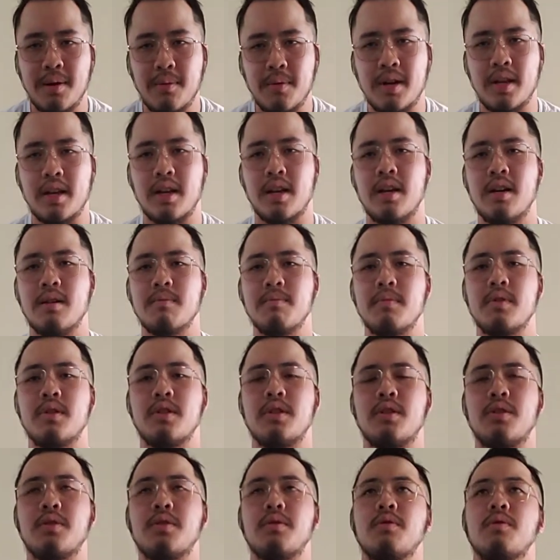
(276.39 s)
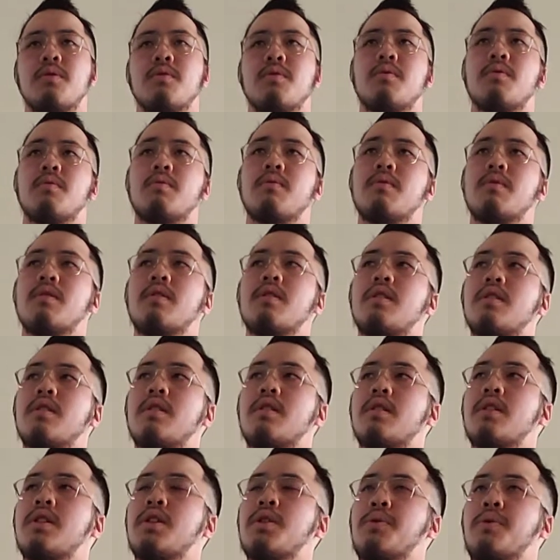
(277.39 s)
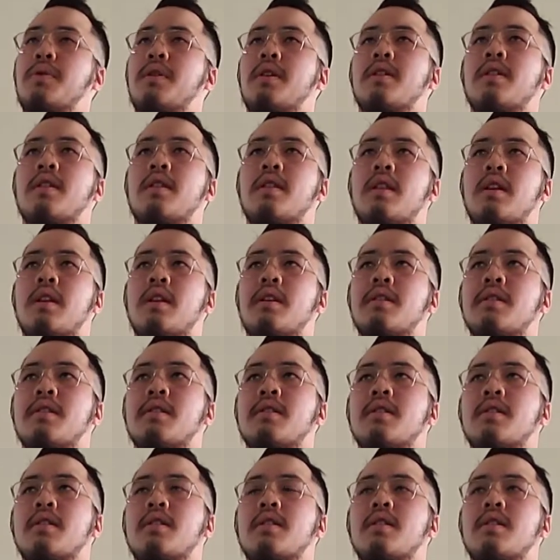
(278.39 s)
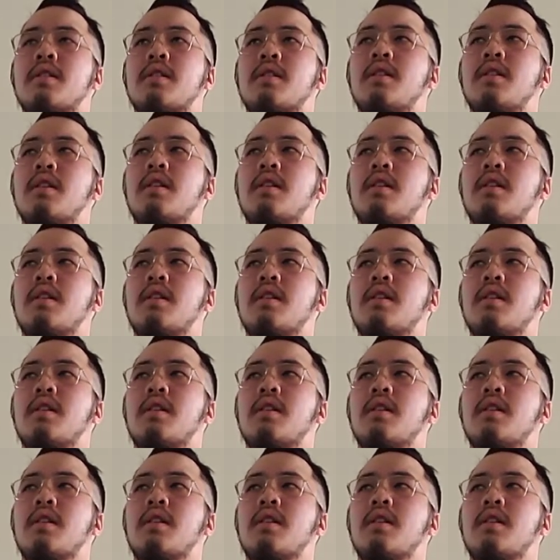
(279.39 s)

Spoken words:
when it comes to doing things.